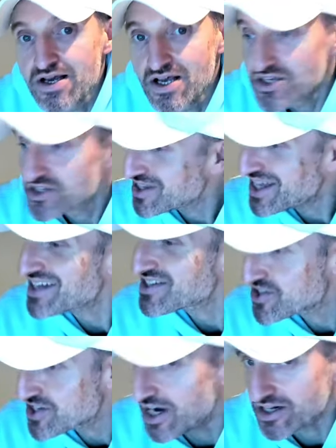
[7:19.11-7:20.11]
So that
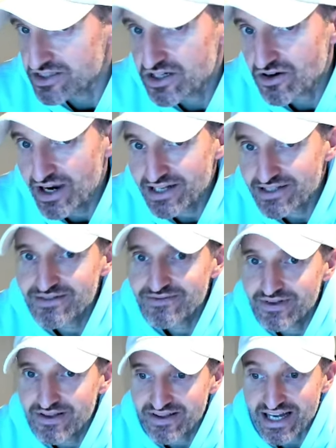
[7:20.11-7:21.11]
sucked, correct?
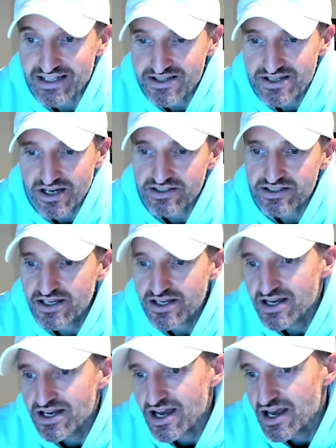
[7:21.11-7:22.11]
That sucked.
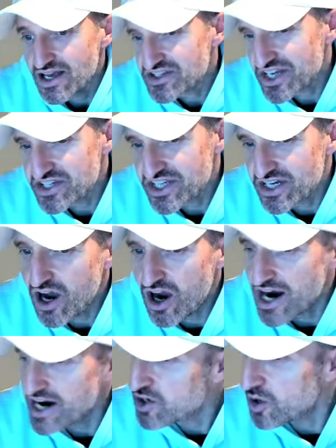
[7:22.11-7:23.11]
So I said, all
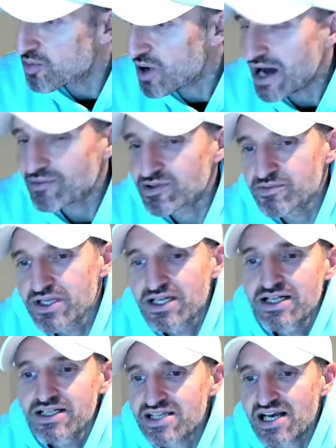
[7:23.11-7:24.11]
right, no problem.
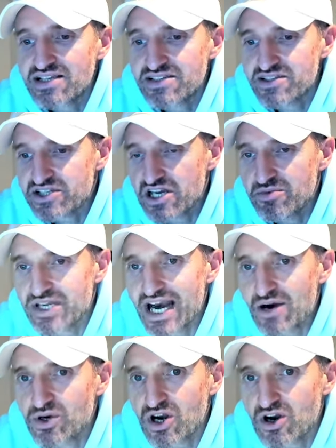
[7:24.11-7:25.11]
Tesla's coming out
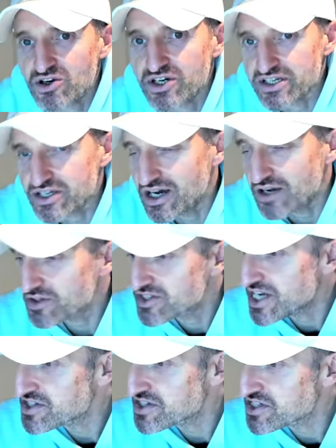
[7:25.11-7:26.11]
with earning. Uh,
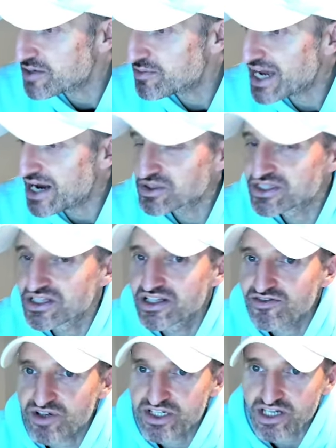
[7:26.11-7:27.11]
Tesla's coming out with
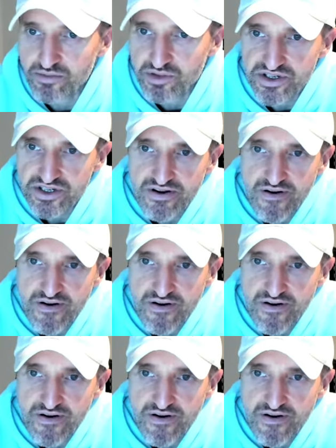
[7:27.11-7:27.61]
delivery numbers.